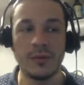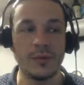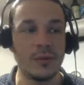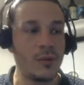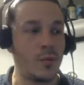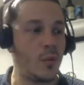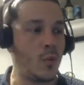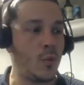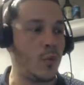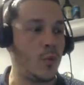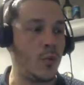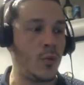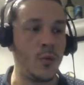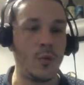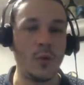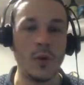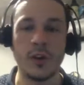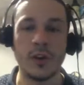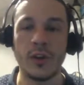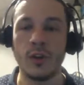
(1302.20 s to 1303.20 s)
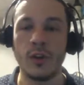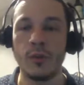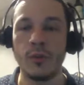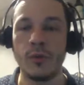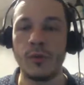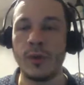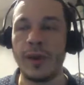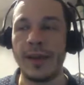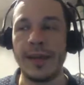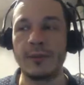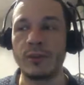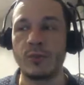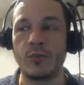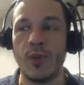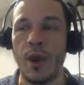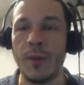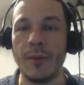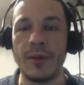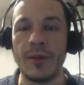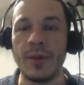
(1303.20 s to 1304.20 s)
would go. It was
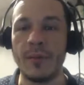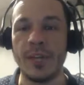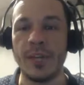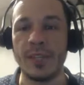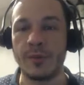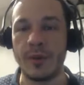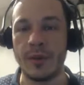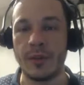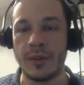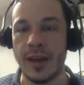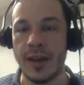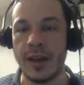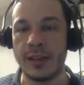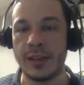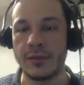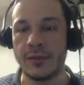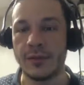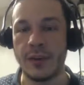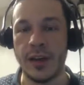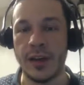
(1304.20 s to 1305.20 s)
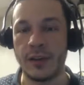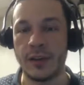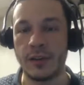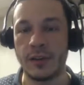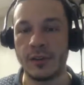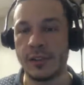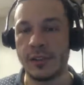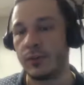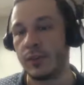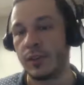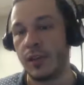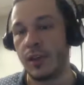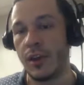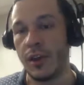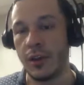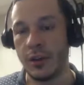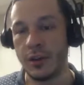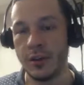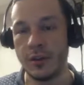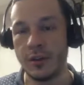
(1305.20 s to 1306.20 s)
probably the best beer of the night as far as that goes, and it was a
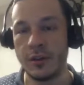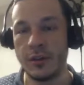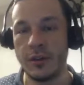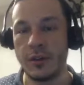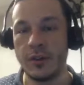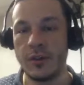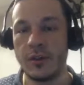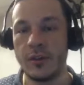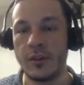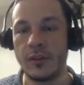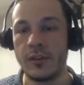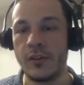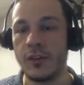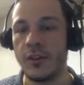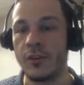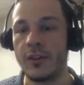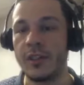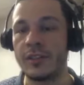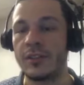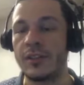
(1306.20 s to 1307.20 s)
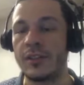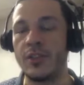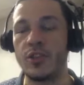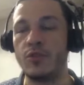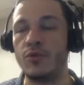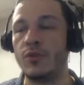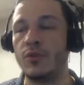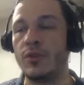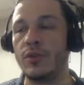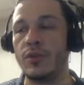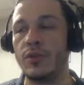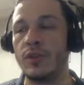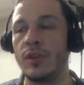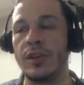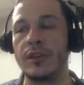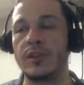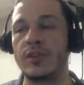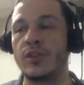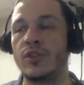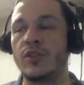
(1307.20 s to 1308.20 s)
lager. You know, this you
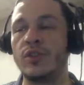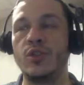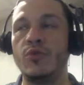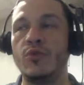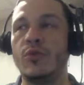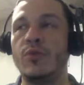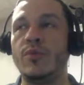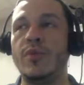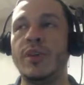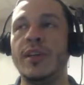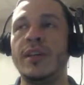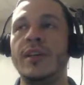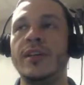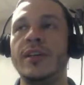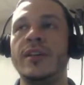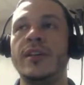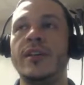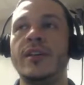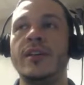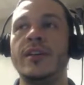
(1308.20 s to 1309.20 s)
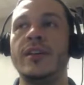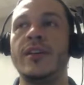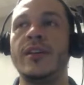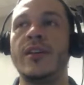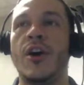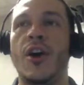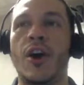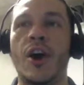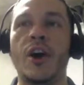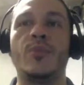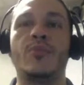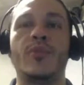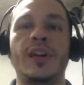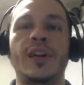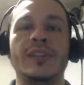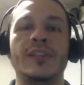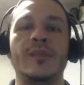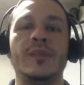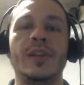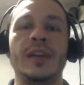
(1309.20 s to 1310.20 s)
it's you would be hard
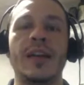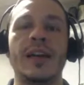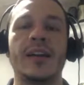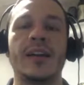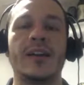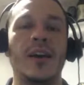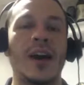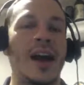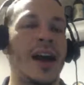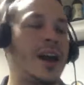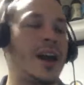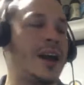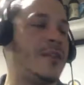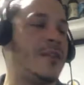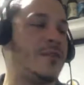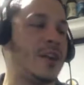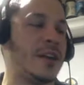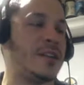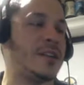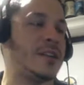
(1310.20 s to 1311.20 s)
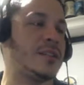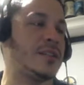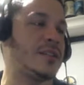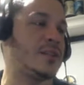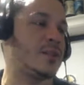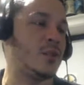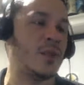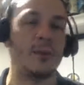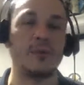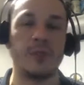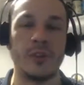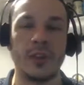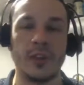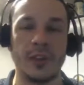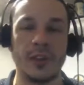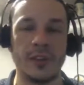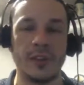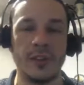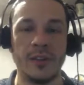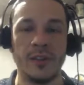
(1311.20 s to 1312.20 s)
pressed to be like, I have this is what I'm
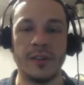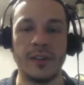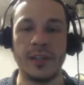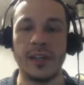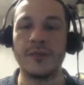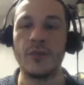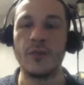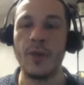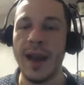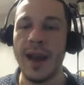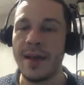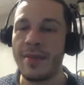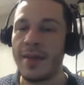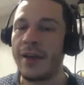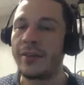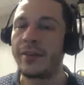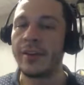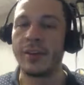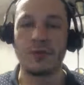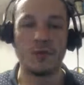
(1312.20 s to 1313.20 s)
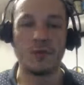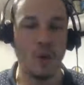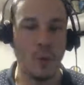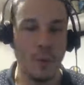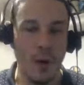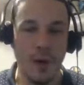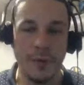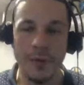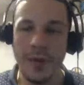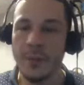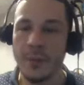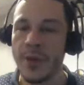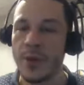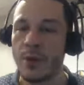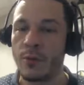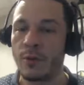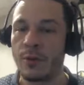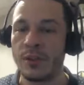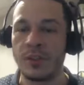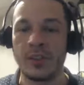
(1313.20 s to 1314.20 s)
drinking. Like if you had that, the aroma on that
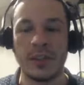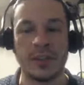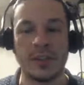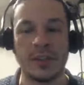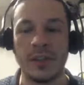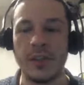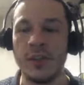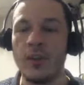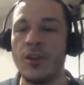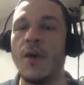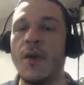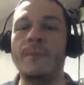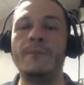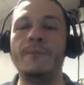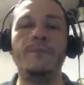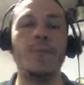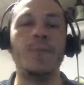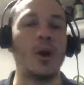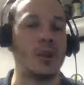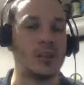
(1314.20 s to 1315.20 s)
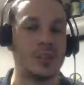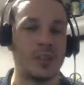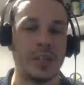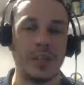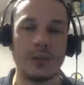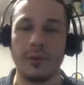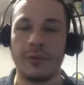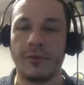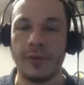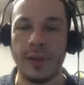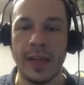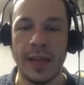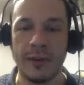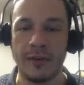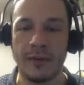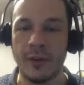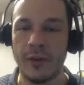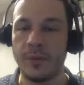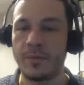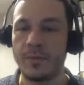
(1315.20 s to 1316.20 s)
beer was just bursting with
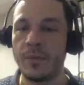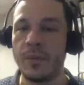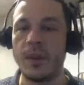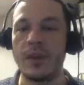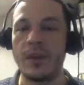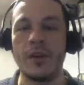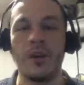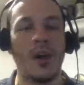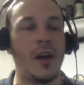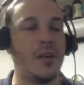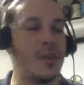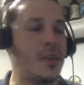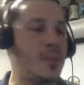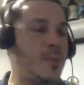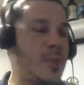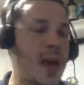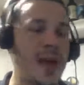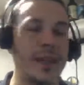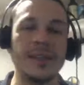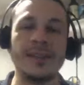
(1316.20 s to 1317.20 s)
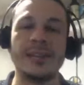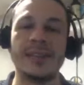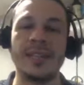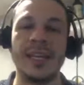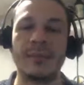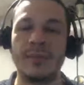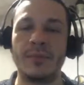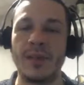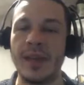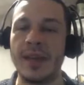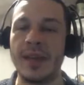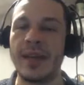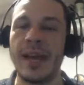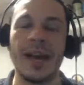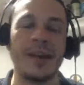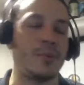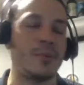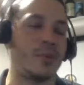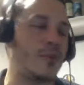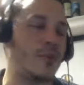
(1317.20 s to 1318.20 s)
flavor on the palate. Same thing. It
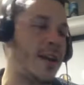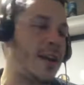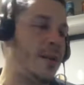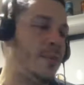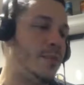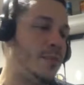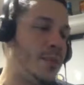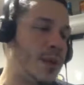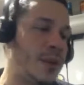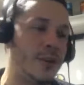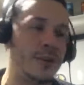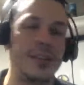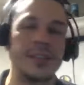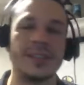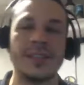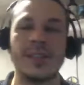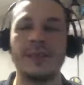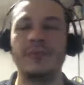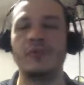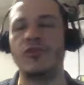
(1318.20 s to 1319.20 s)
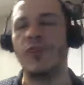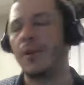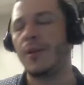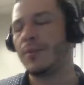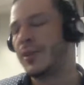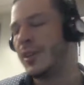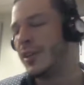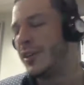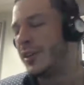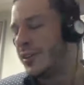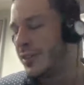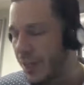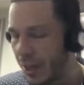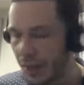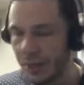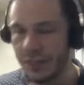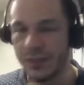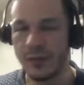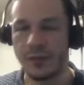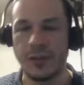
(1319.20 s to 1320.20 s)
had provided bitterness. It had dropped
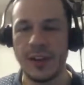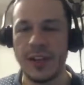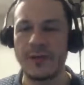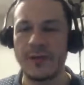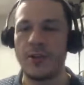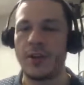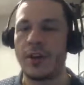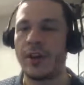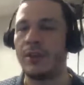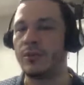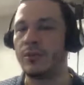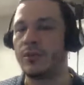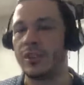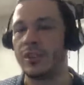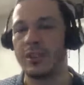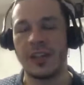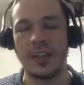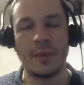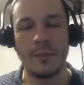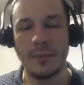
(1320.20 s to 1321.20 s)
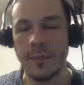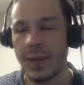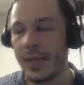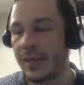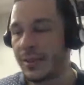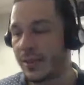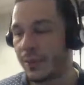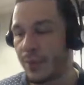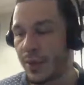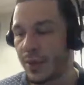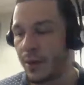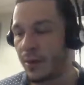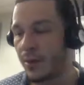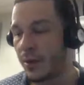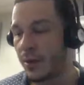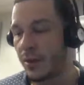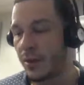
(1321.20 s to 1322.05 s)
tons of flavor on it. It was just an amazing beer.